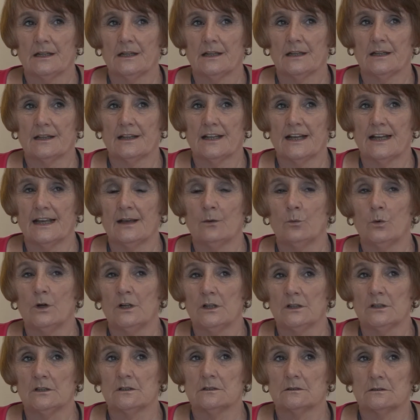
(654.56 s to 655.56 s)
they
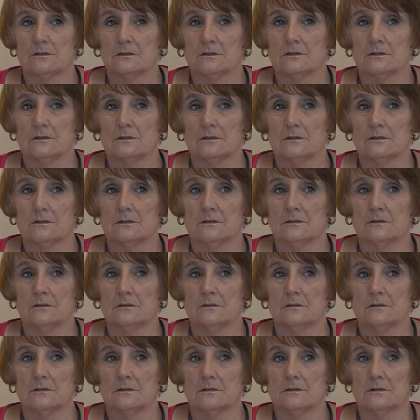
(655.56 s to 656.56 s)
will
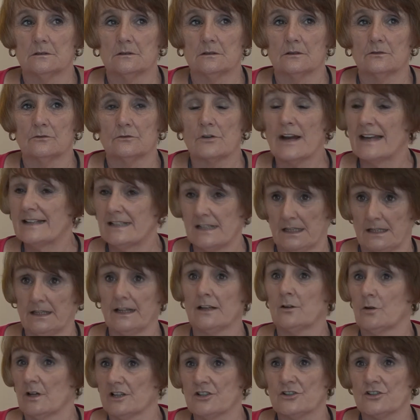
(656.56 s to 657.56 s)
readily
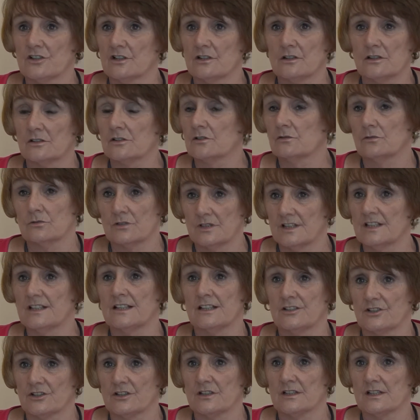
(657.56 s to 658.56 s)
question the school's
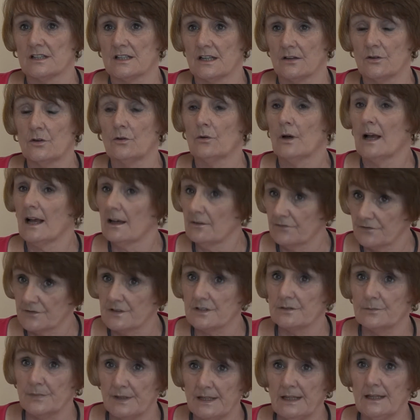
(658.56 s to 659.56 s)
decisions. So you have
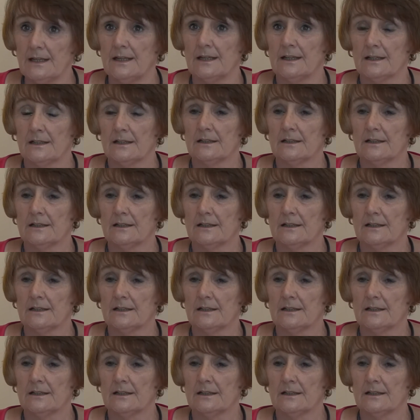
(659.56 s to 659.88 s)
to be